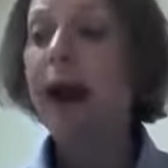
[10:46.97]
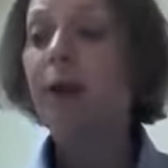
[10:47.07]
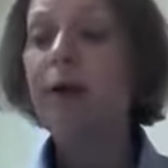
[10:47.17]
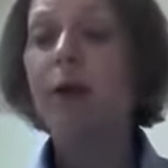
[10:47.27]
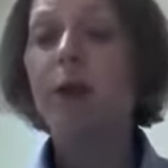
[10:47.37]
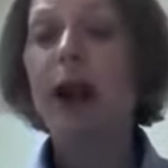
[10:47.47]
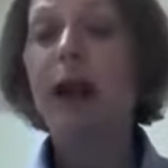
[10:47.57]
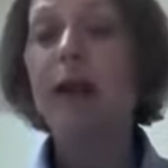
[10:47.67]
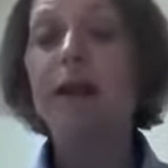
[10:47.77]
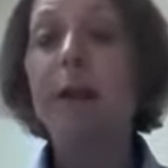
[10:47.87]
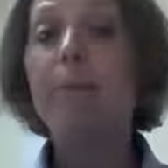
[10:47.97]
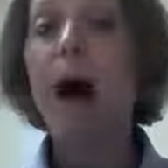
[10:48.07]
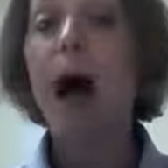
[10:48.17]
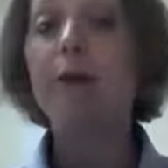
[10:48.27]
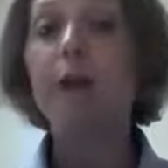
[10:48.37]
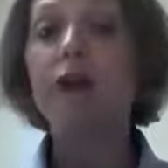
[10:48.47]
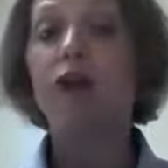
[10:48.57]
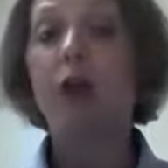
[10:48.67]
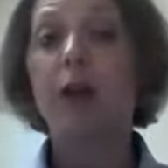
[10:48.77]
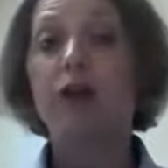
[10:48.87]
ankle sprain is a moderate
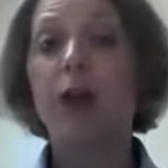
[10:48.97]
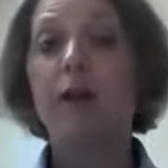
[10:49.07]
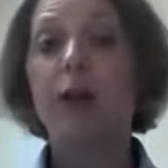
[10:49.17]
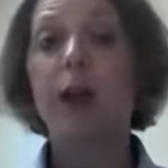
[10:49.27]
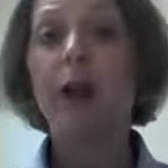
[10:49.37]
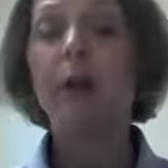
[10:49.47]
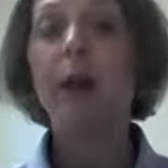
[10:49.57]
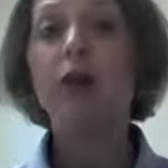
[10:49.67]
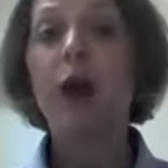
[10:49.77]
stretching of the ligament.